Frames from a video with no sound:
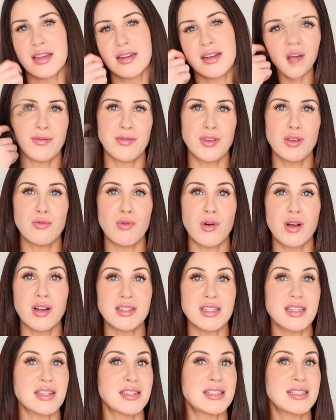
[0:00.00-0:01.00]
And if you
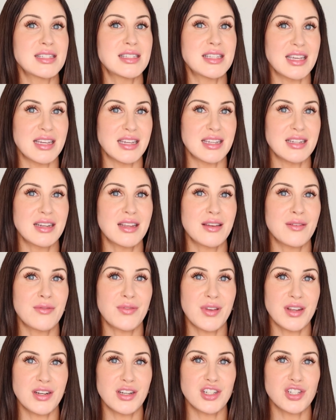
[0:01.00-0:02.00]
want a skin
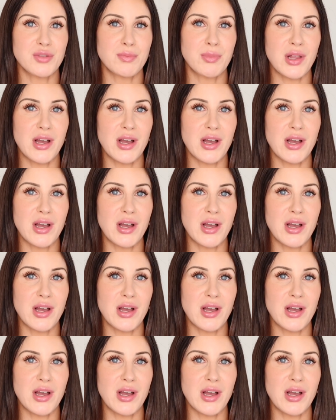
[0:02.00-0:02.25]
finish